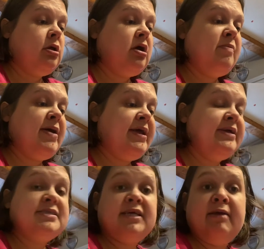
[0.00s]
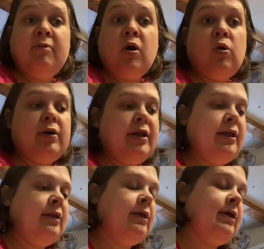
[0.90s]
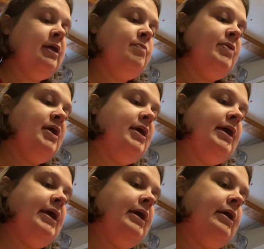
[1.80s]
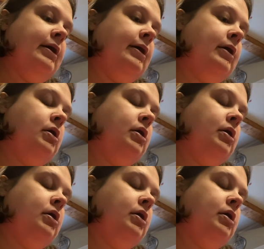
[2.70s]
I might just keep going and it be a